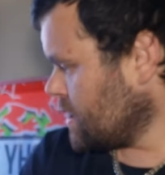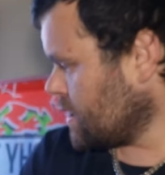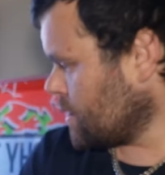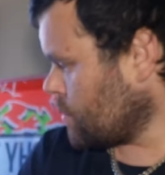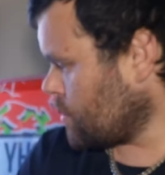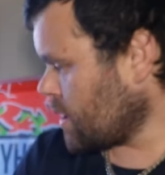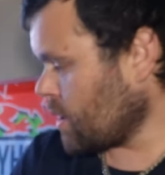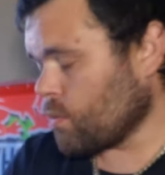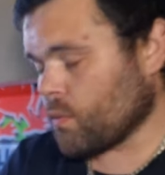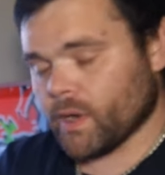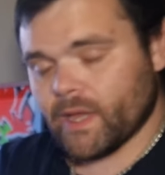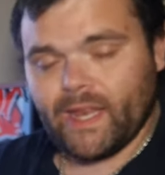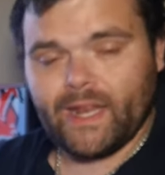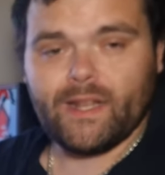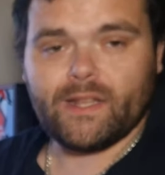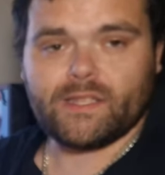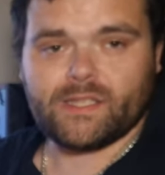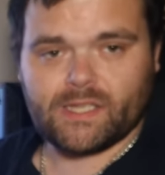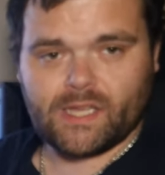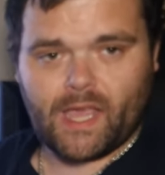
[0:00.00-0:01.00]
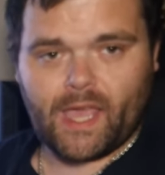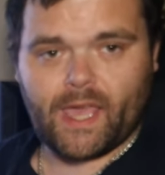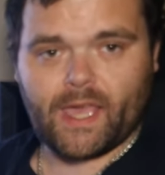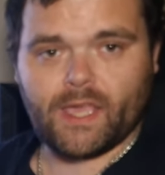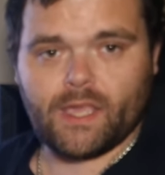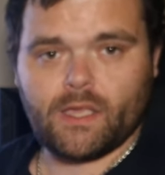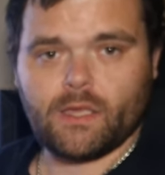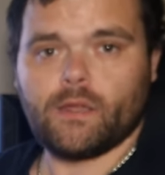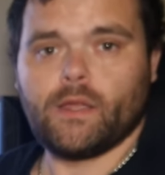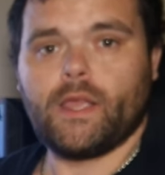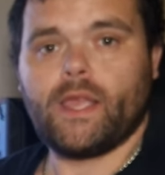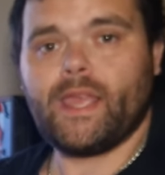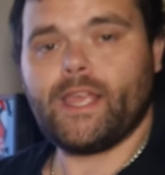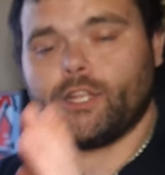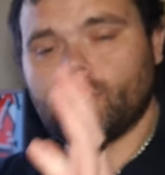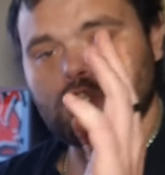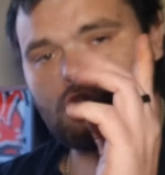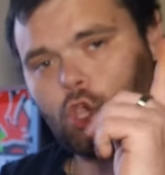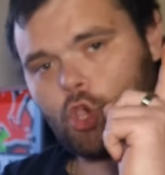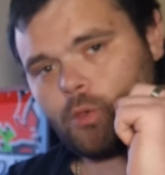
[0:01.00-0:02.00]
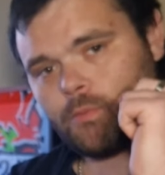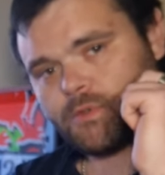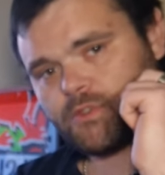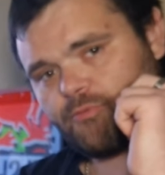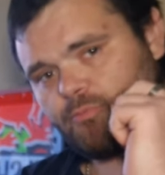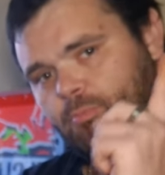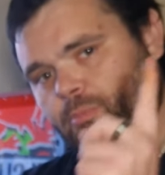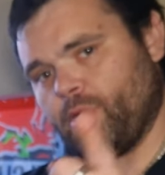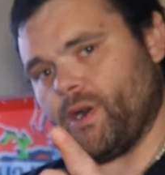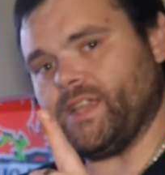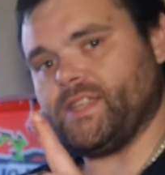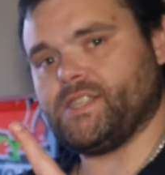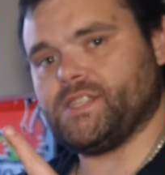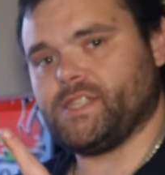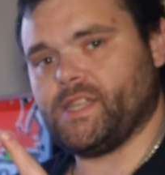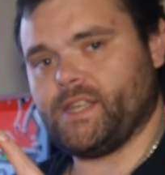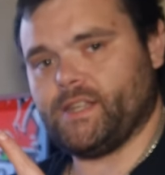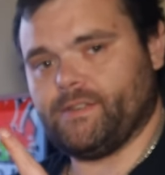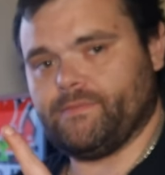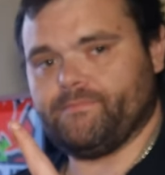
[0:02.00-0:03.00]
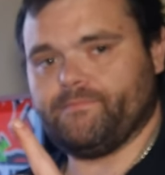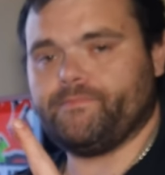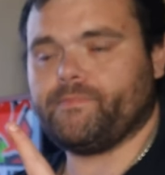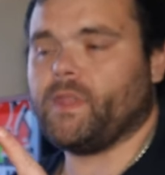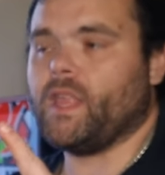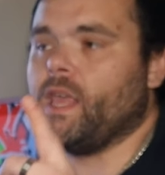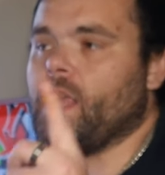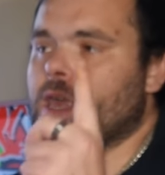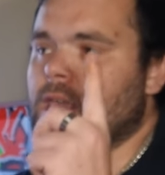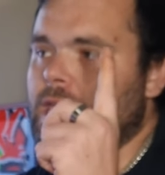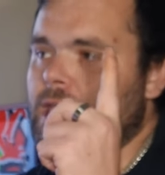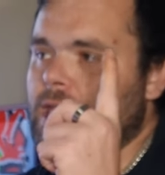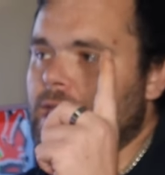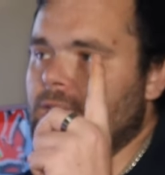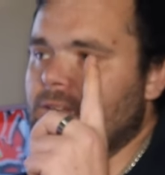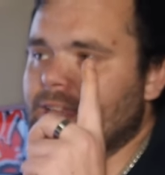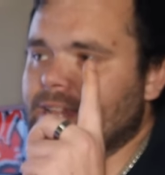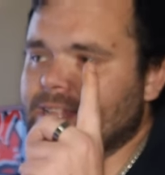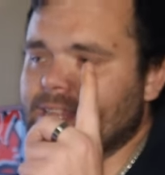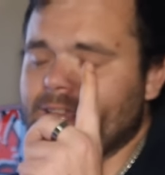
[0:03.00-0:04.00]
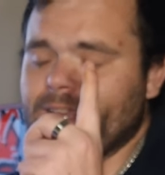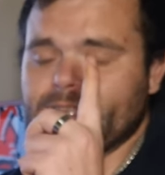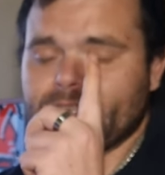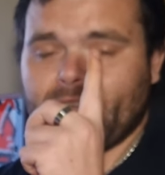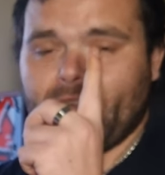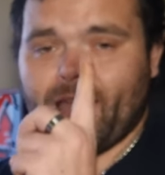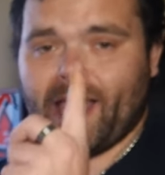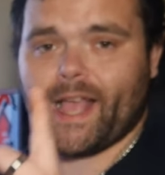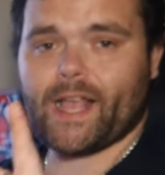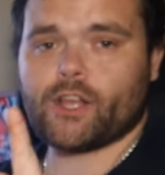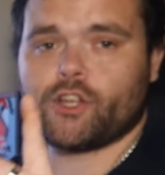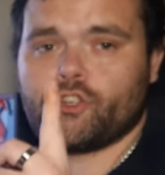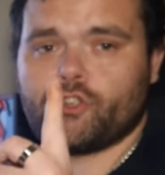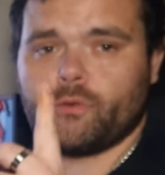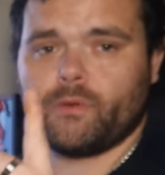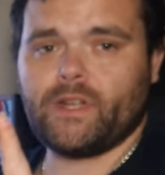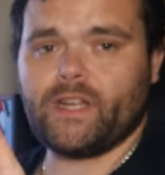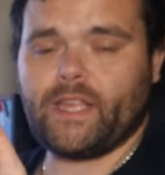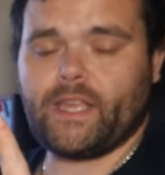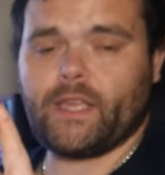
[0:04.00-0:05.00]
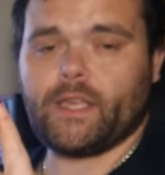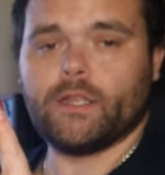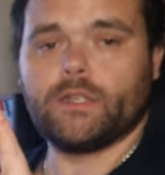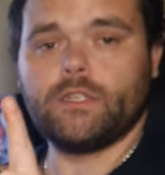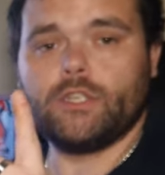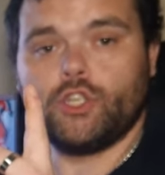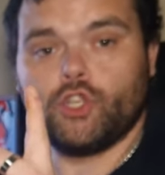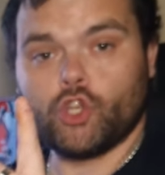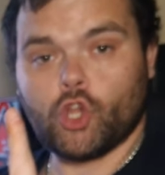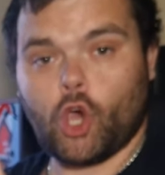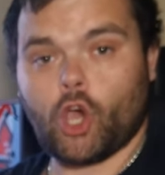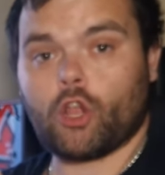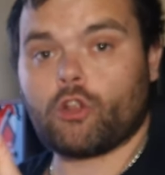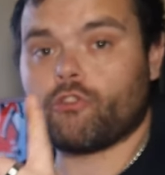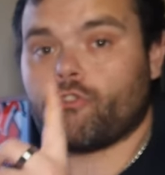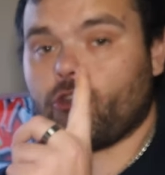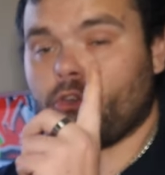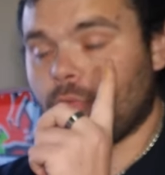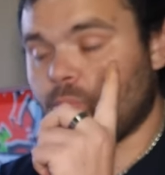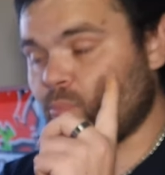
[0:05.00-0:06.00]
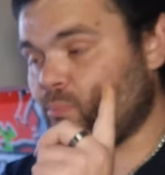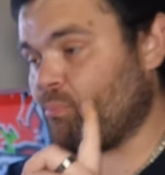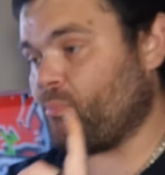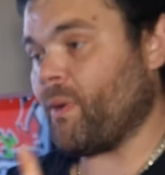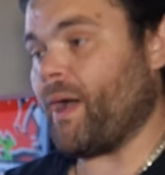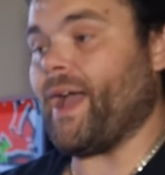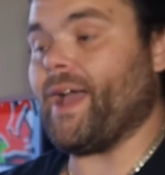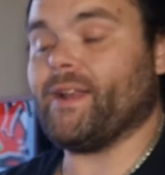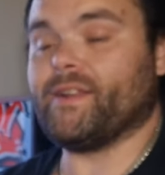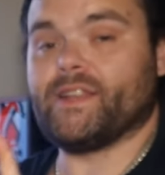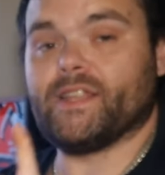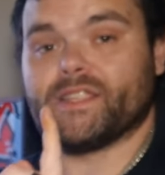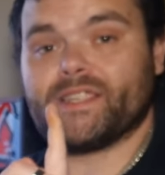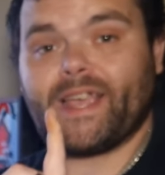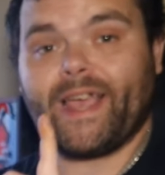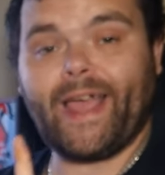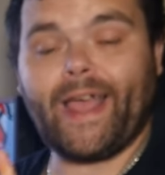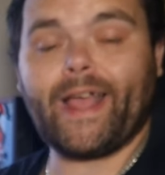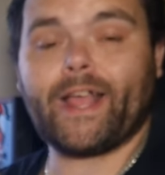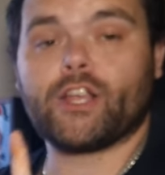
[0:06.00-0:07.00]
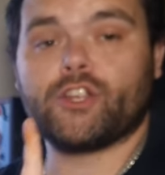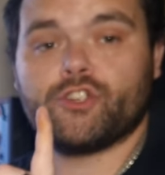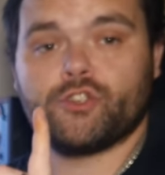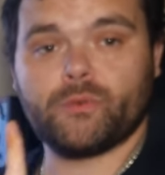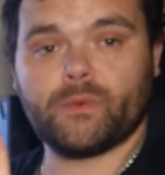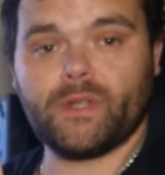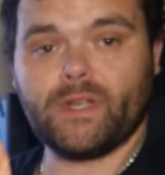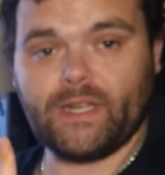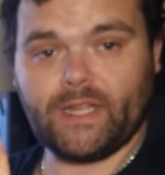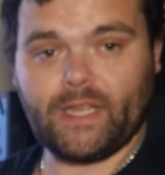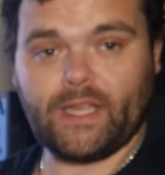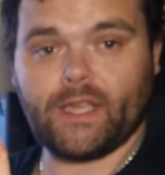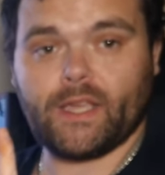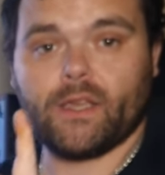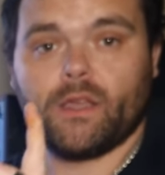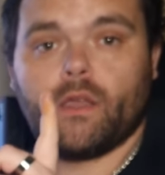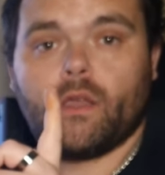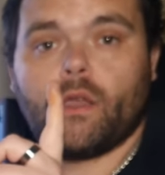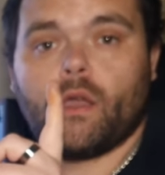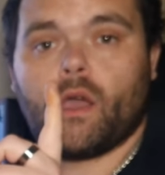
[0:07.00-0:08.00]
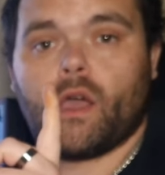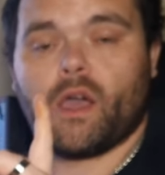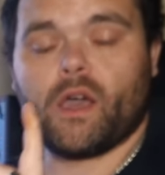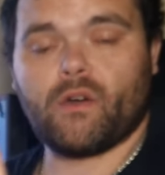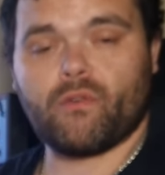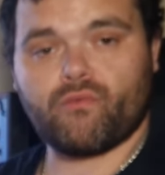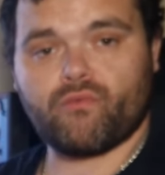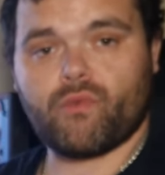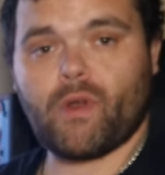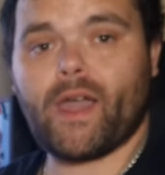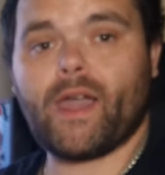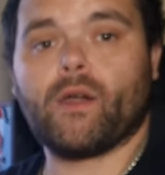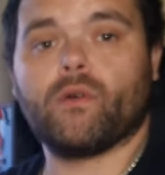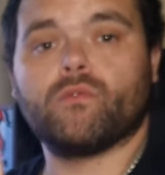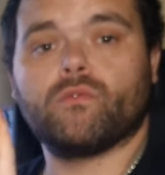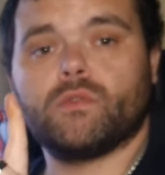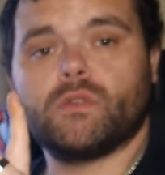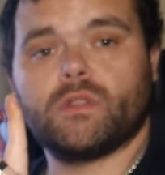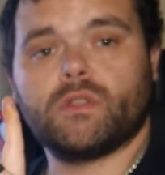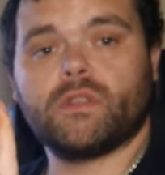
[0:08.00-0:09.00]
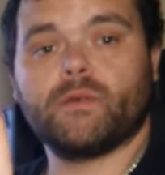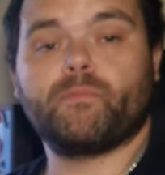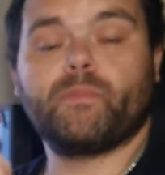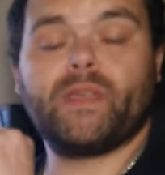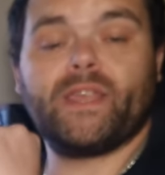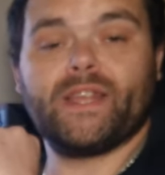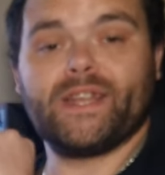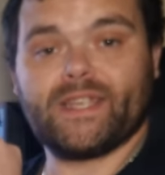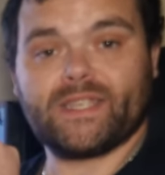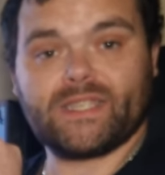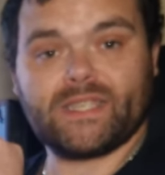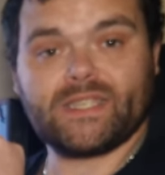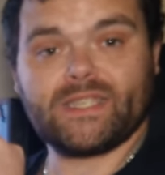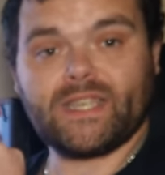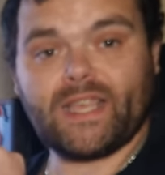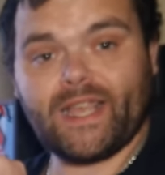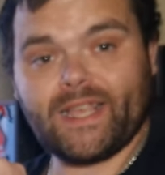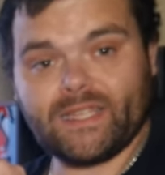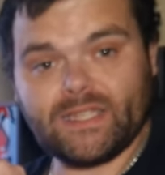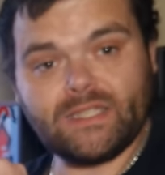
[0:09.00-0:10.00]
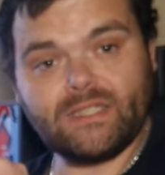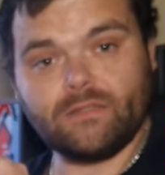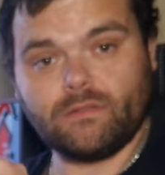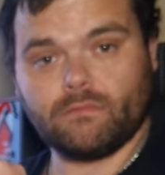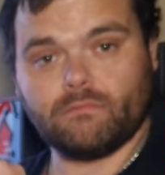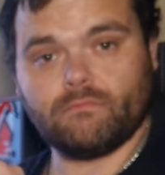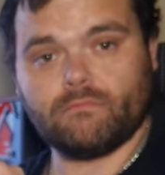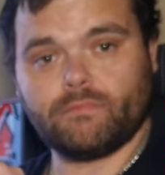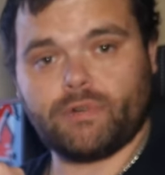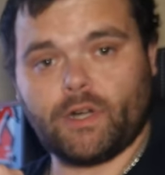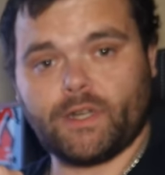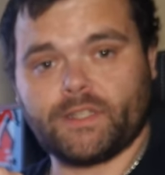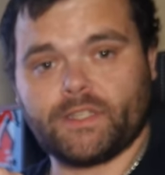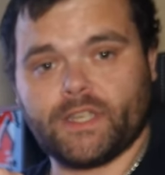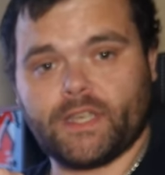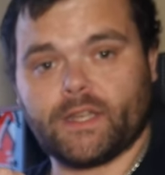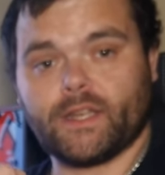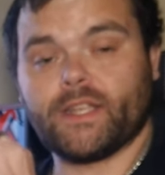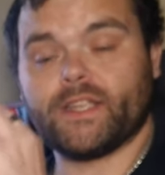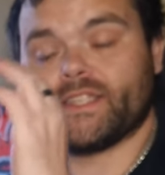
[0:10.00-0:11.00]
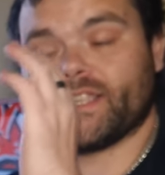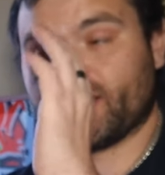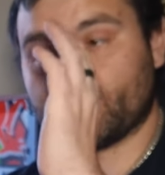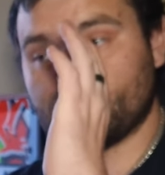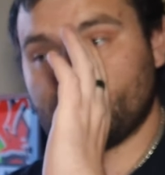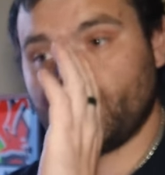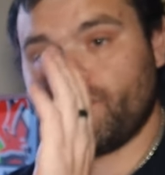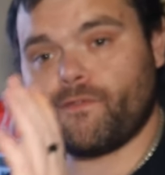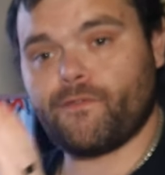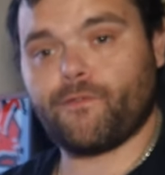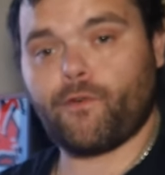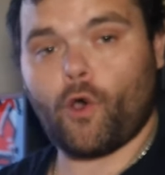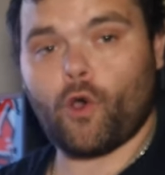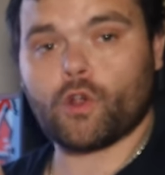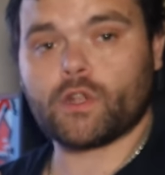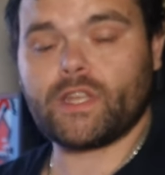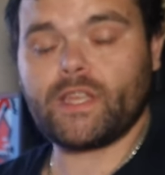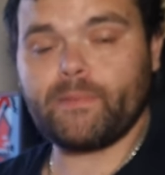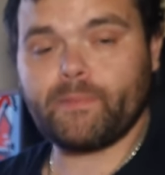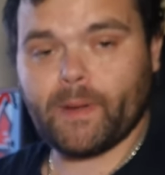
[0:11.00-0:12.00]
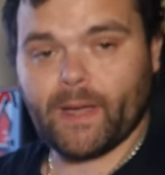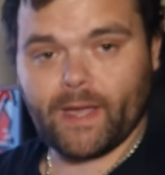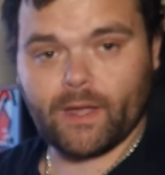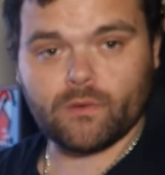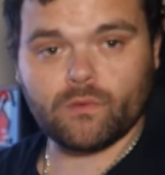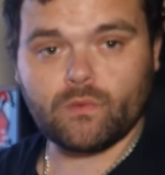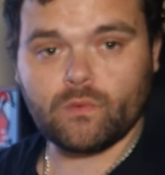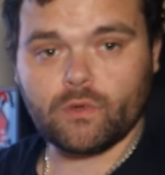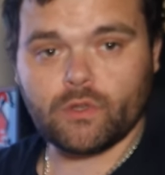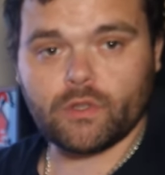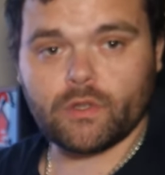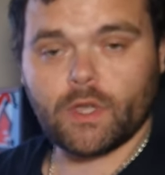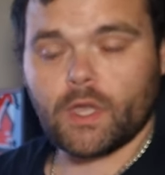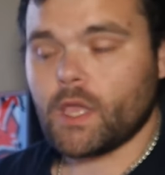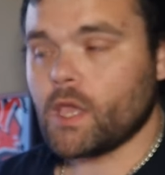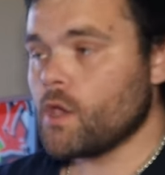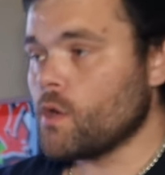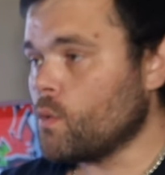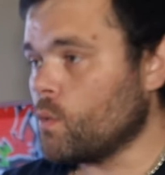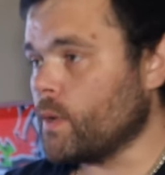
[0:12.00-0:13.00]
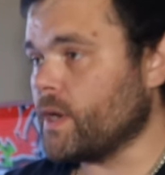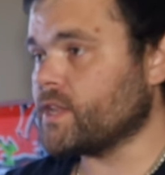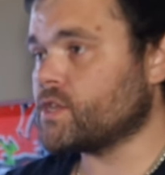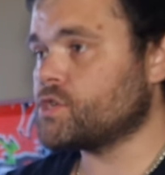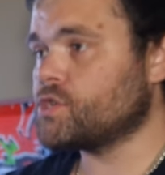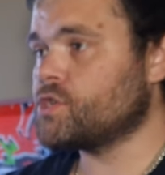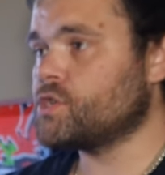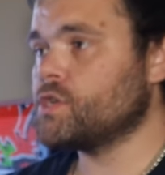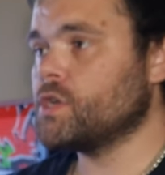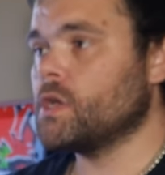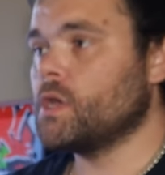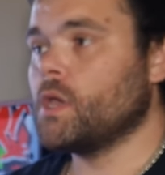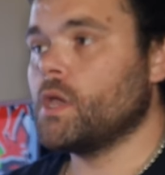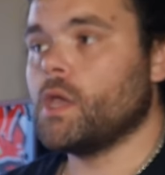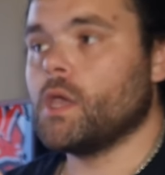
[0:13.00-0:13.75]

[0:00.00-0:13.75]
Now, what I will say in terms of pricing, it is actually not bad. It's actually around the Peerless Assassin pricing. It's actually £40, which,